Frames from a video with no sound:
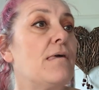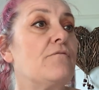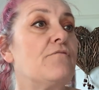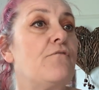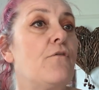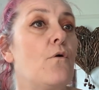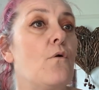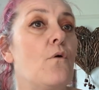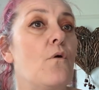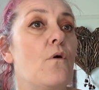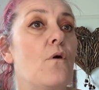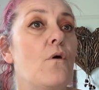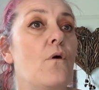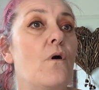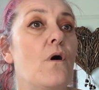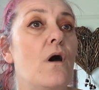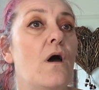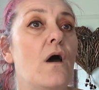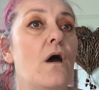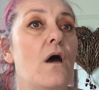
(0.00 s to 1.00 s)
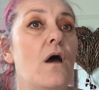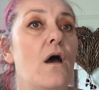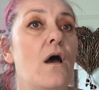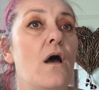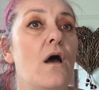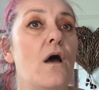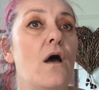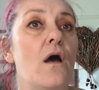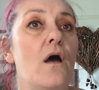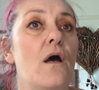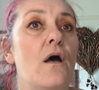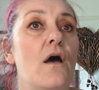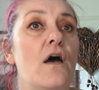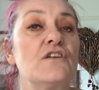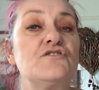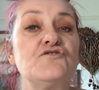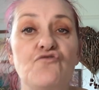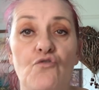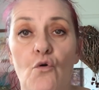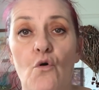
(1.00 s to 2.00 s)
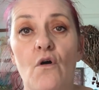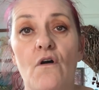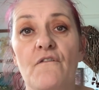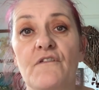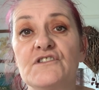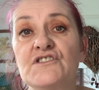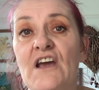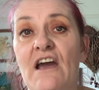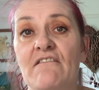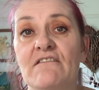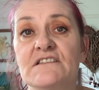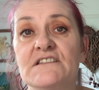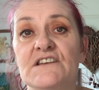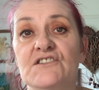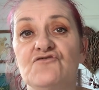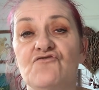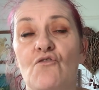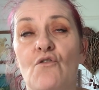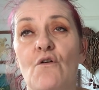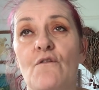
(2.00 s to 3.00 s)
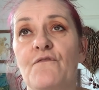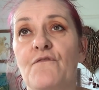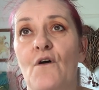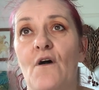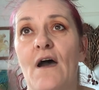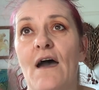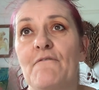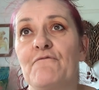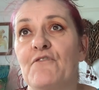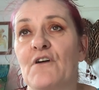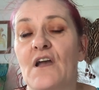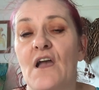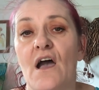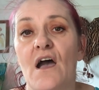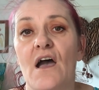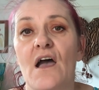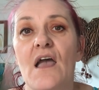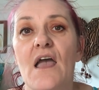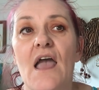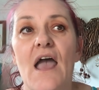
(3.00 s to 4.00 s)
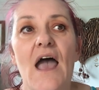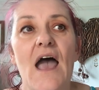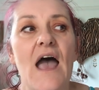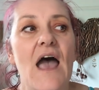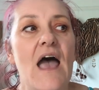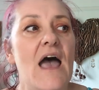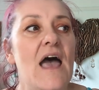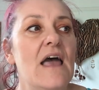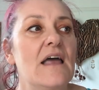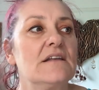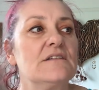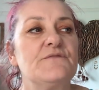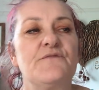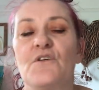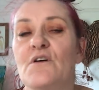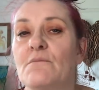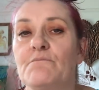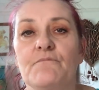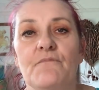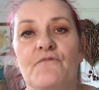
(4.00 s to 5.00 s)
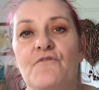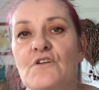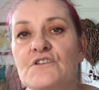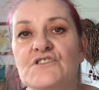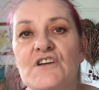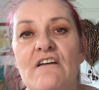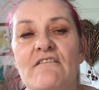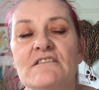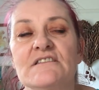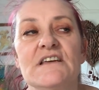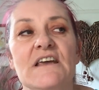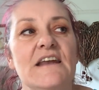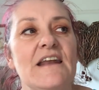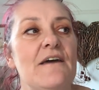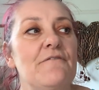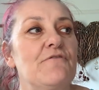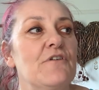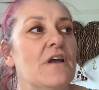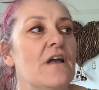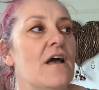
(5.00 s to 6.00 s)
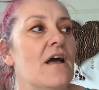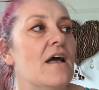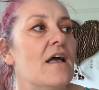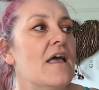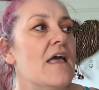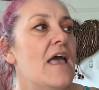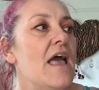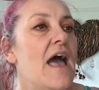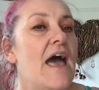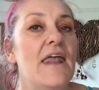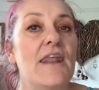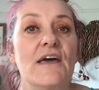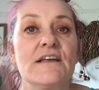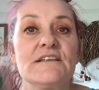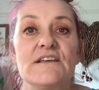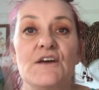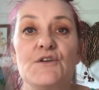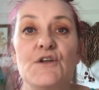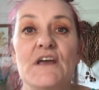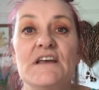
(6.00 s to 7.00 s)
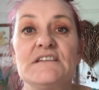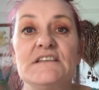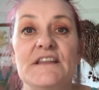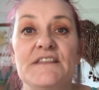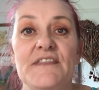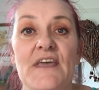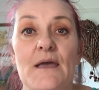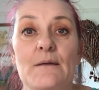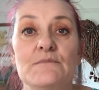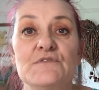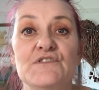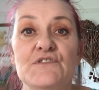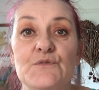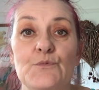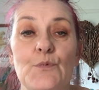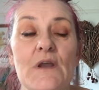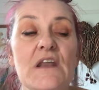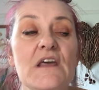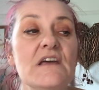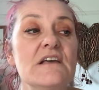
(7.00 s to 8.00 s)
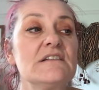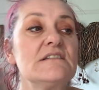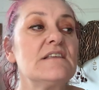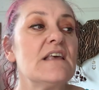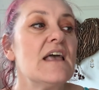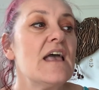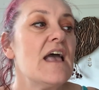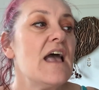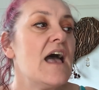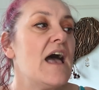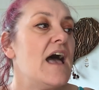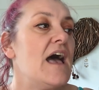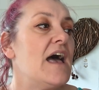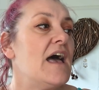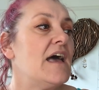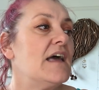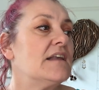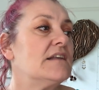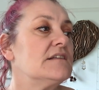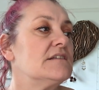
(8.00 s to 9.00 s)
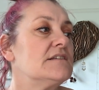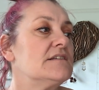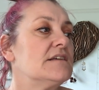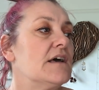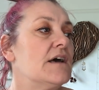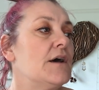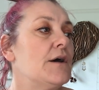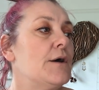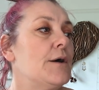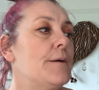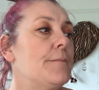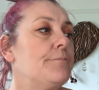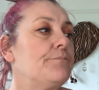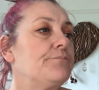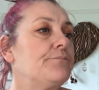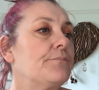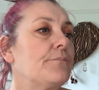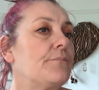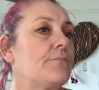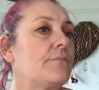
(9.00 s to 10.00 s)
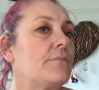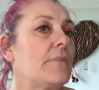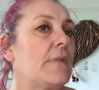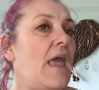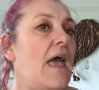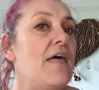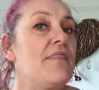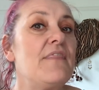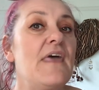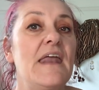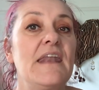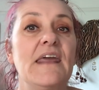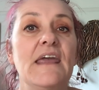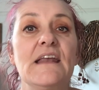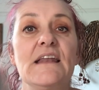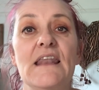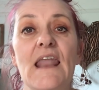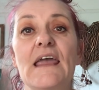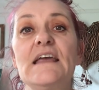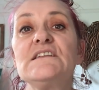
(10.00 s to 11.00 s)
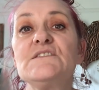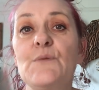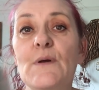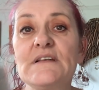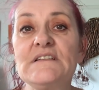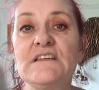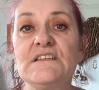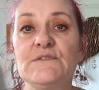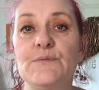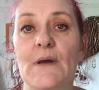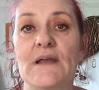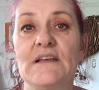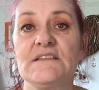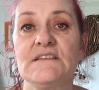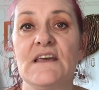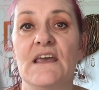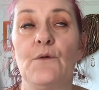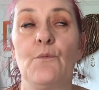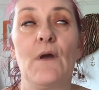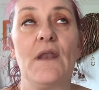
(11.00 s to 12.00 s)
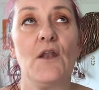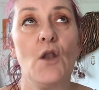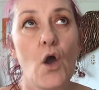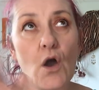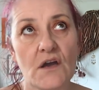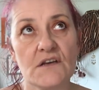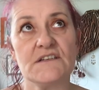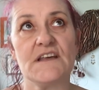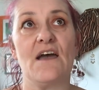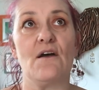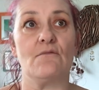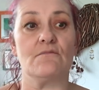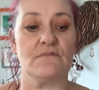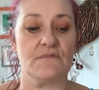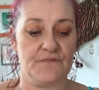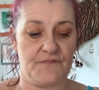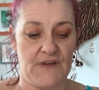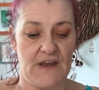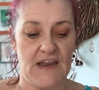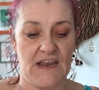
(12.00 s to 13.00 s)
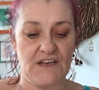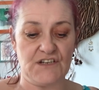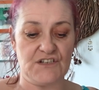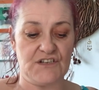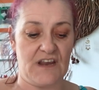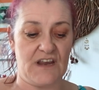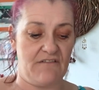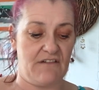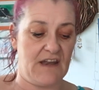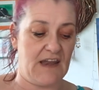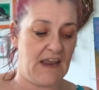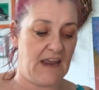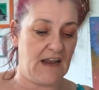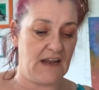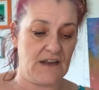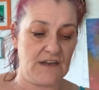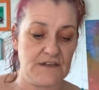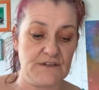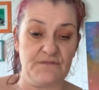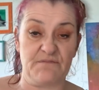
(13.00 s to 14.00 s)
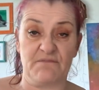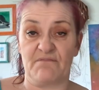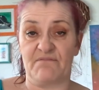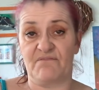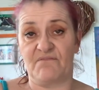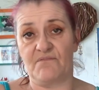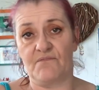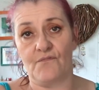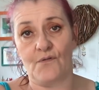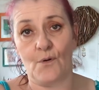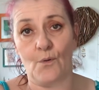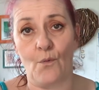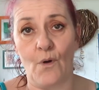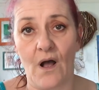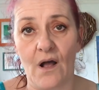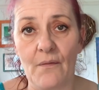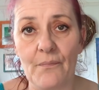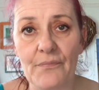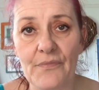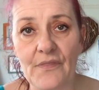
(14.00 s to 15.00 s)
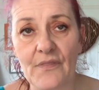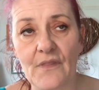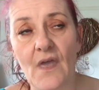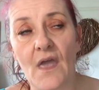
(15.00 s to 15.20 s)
for a draw of a charity draw for Africa and for a charity in Africa, and I donated them to the winners. And and then in late 2020, when lockdown finished here in England for a while,